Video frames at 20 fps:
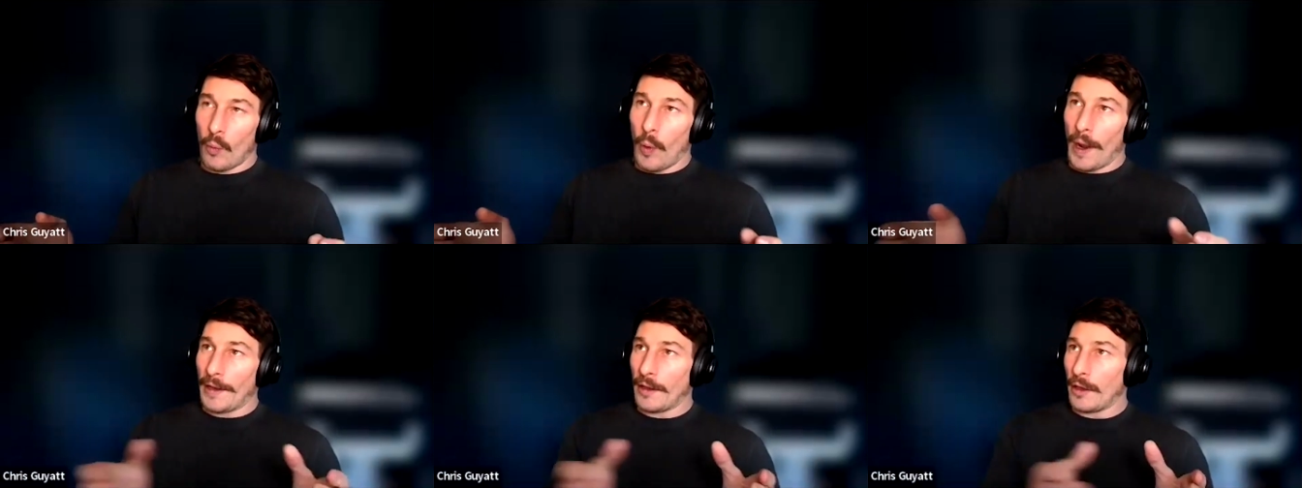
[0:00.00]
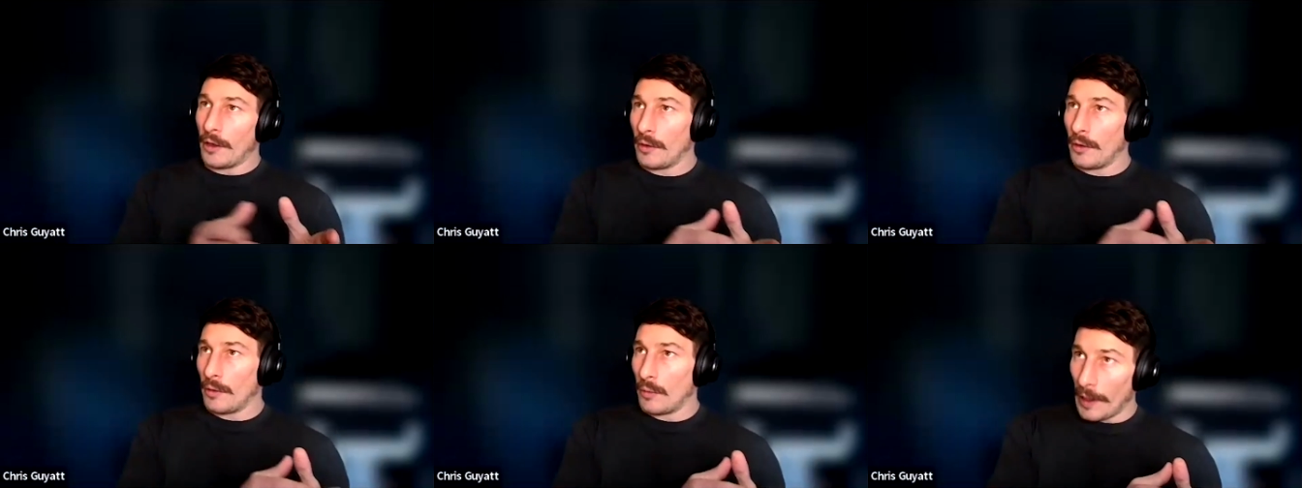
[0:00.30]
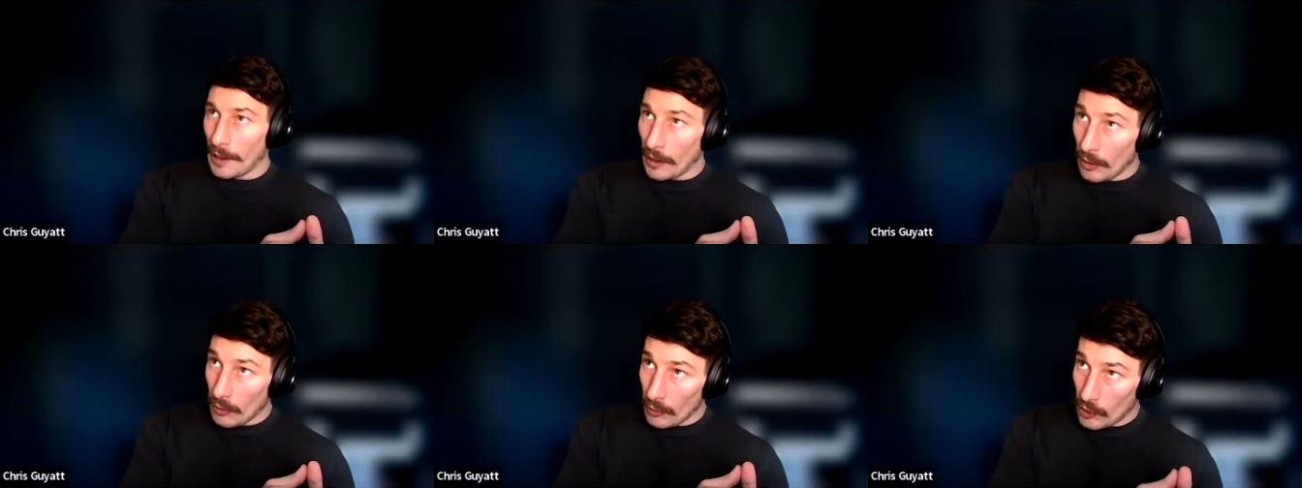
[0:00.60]
when
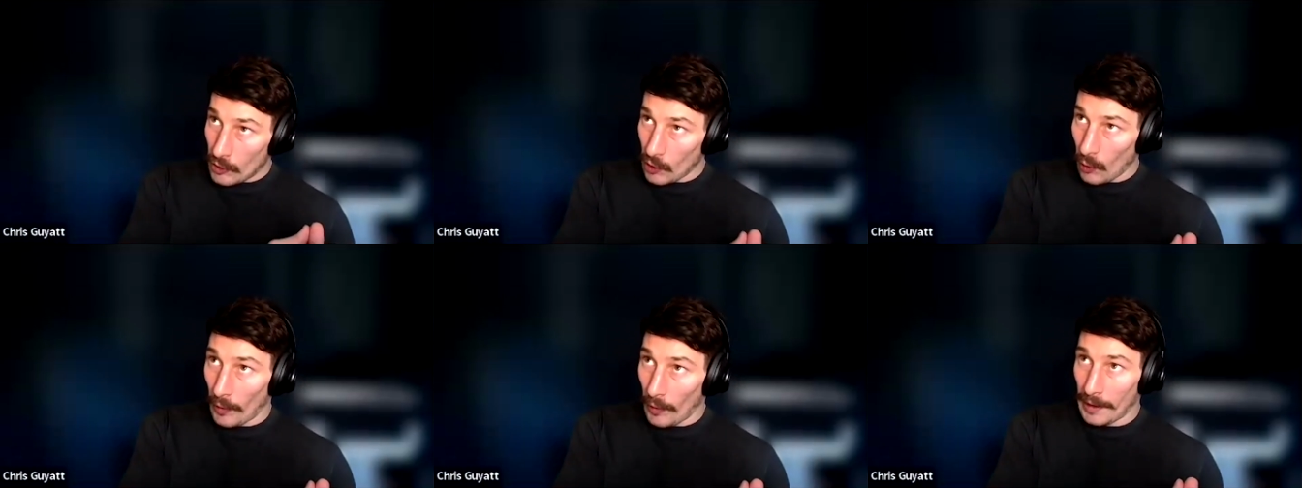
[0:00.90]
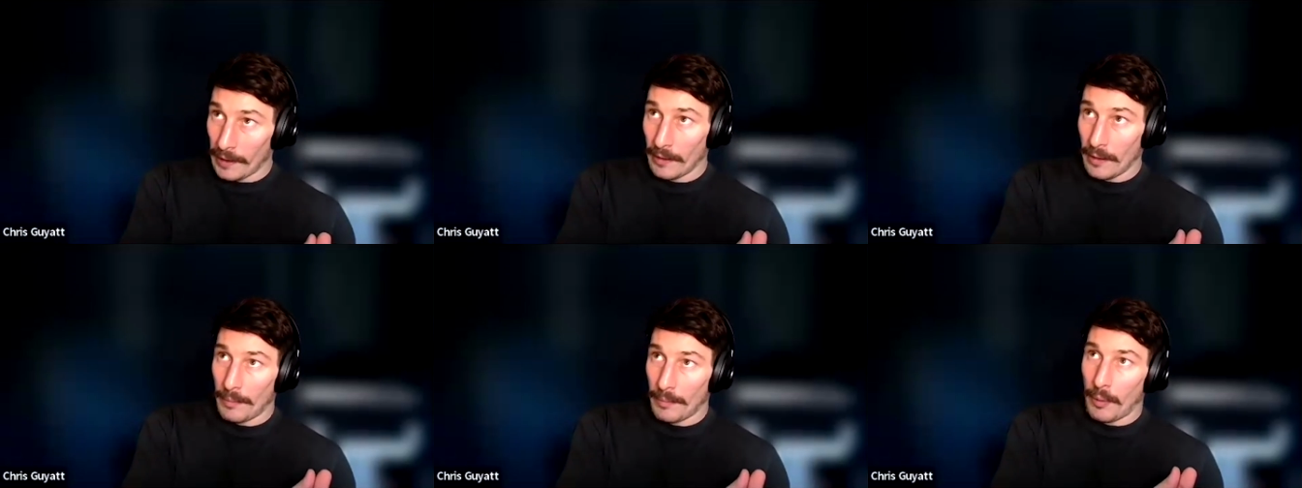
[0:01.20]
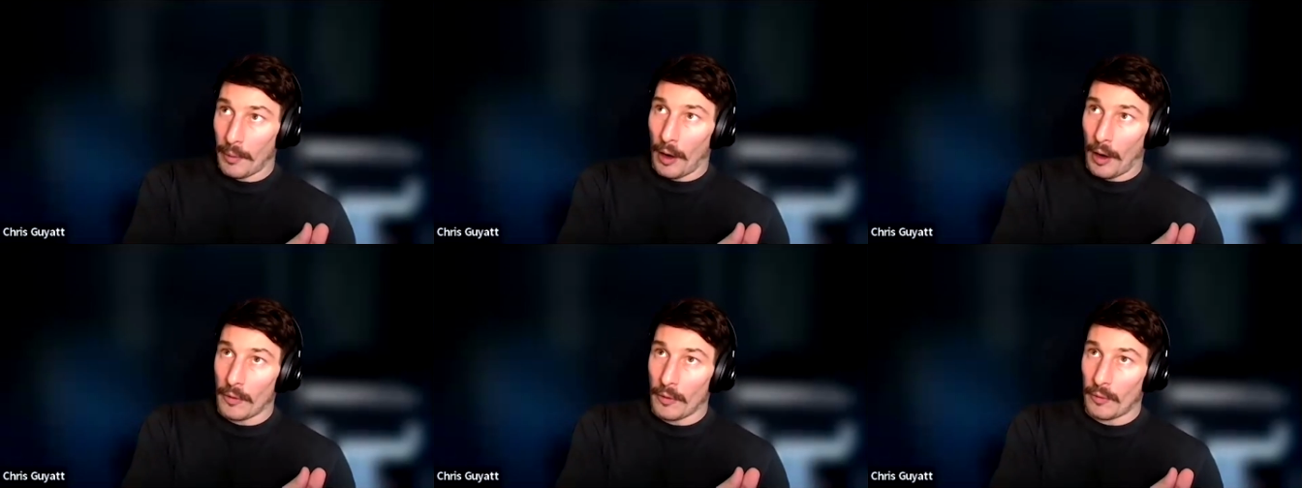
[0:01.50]
you joined the
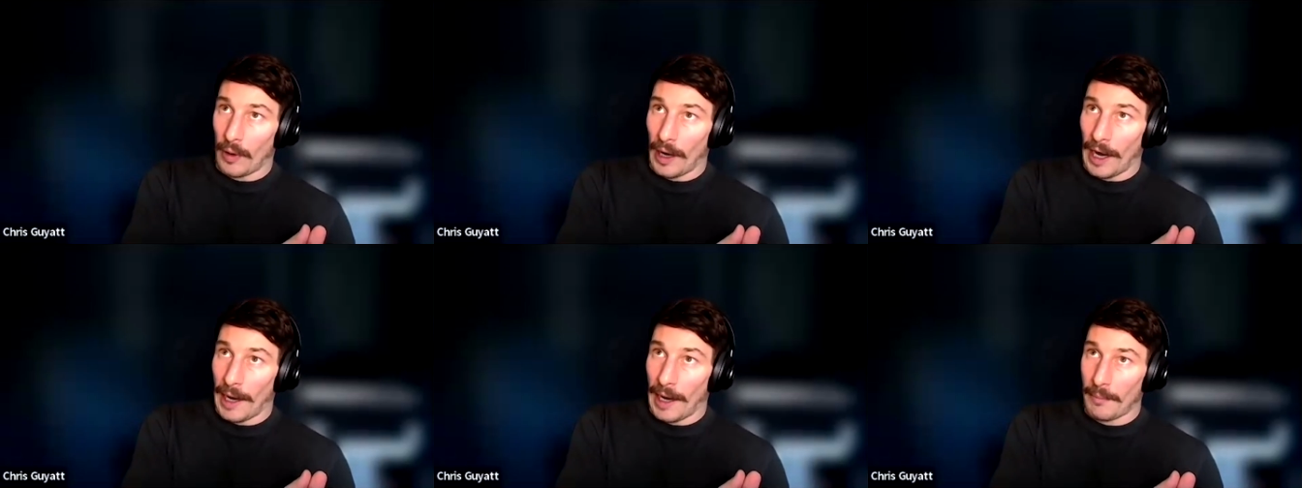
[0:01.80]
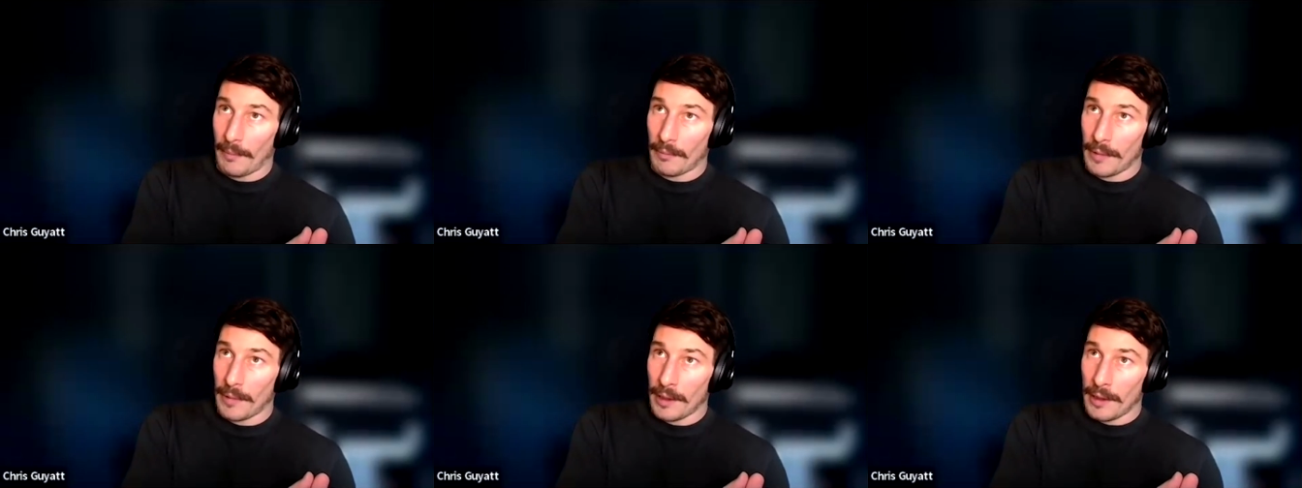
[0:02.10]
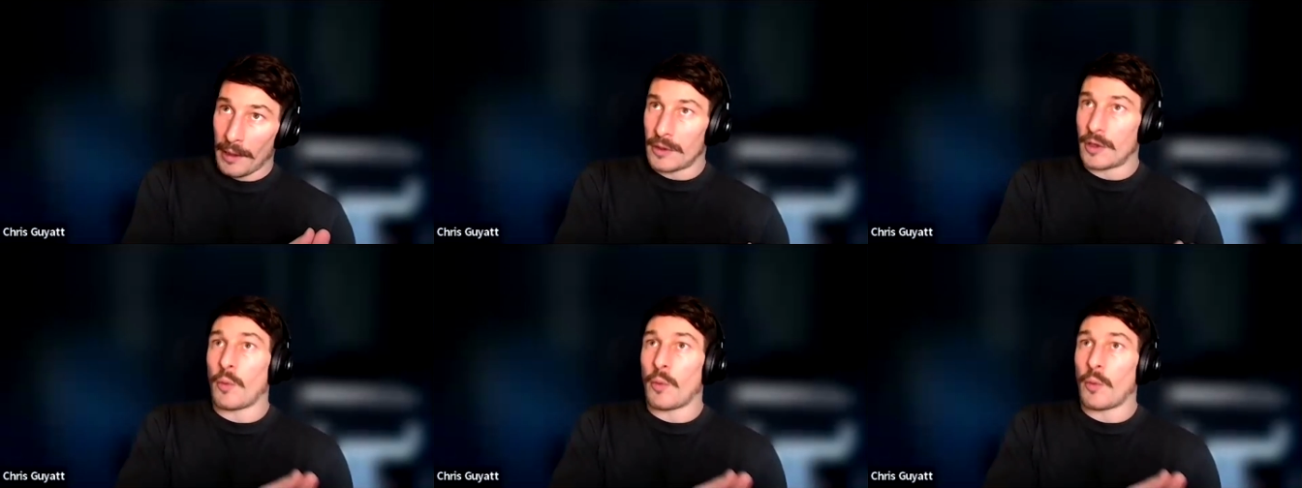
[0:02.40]
program
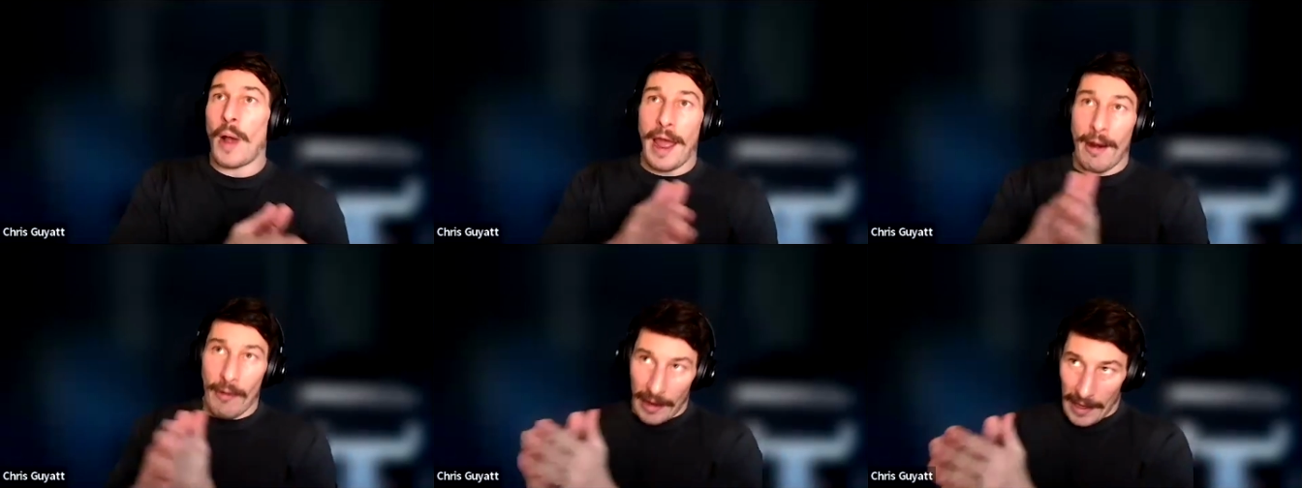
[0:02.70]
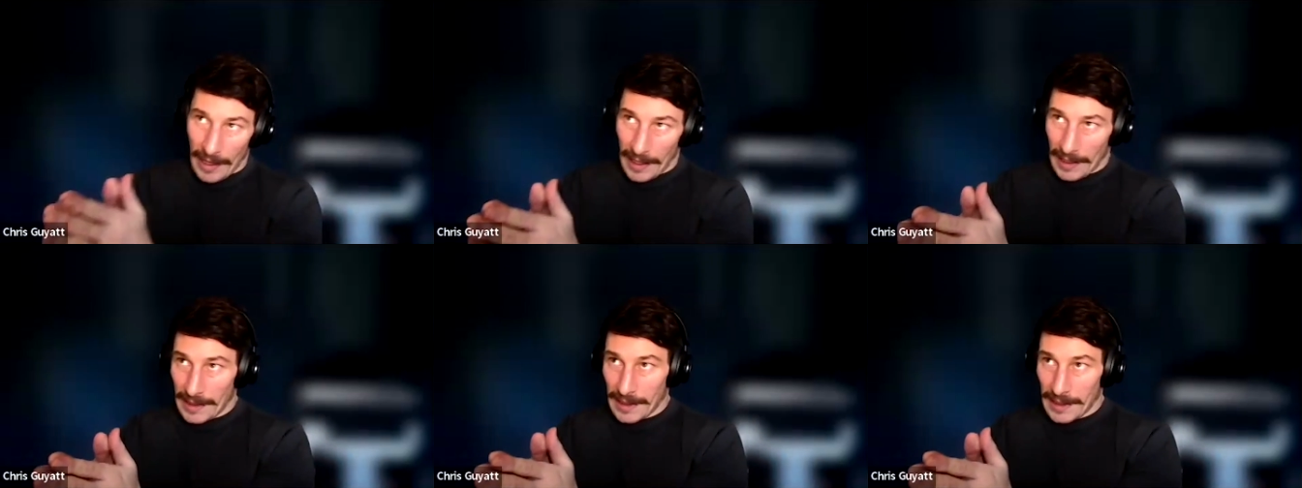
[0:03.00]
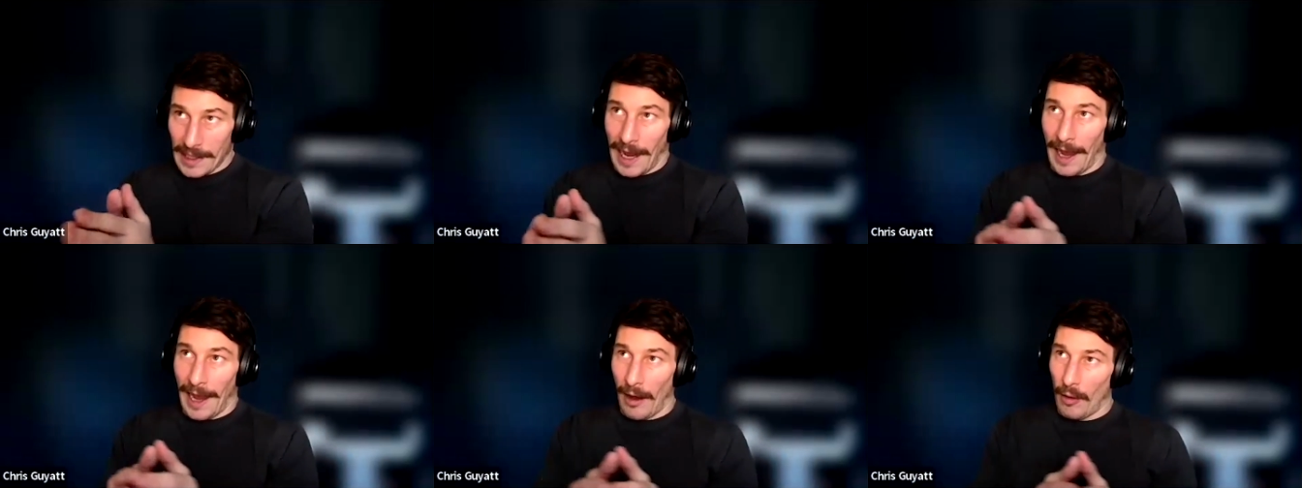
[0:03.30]
to where it
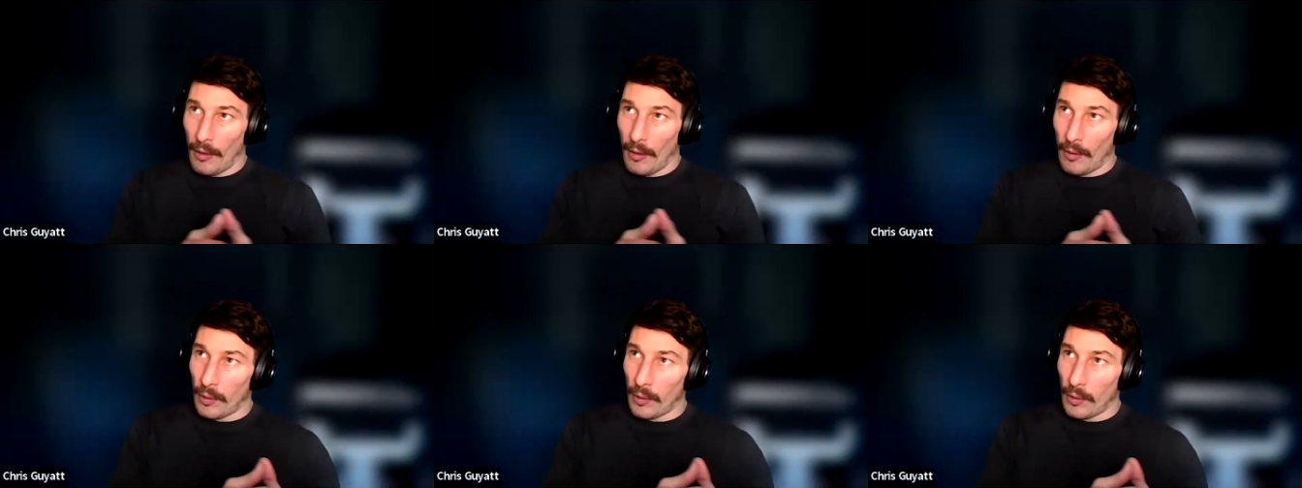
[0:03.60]
is now,